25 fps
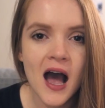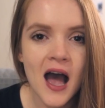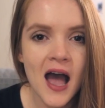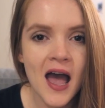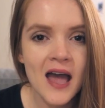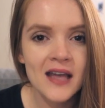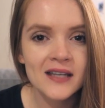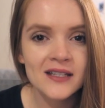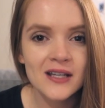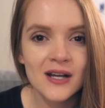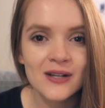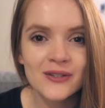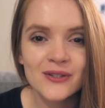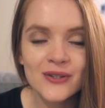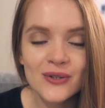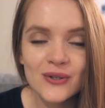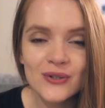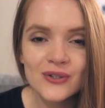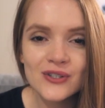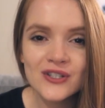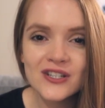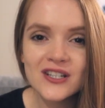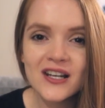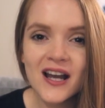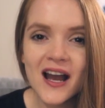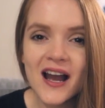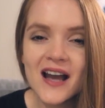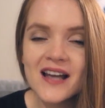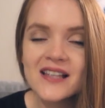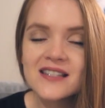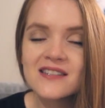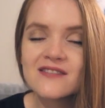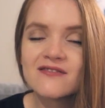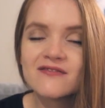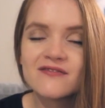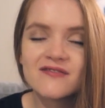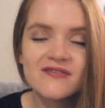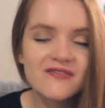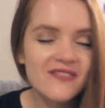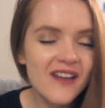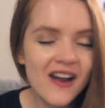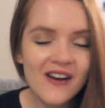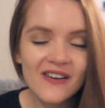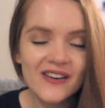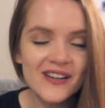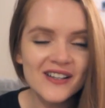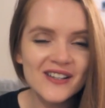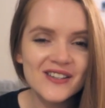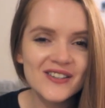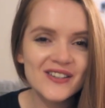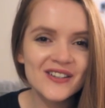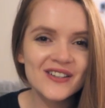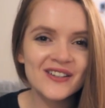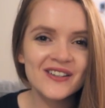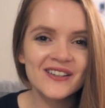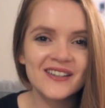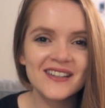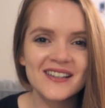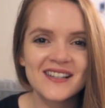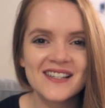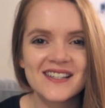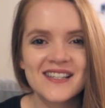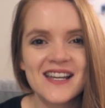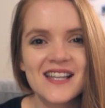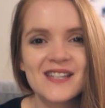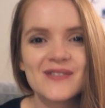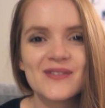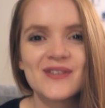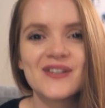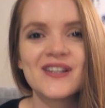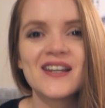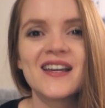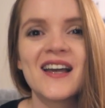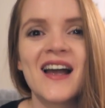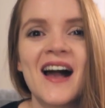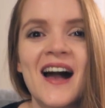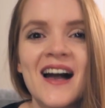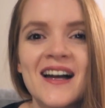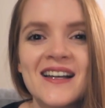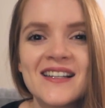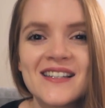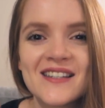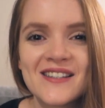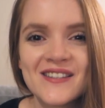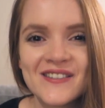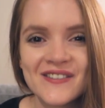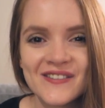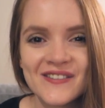and I'll talk to you guys very soon. Stay spooky guys.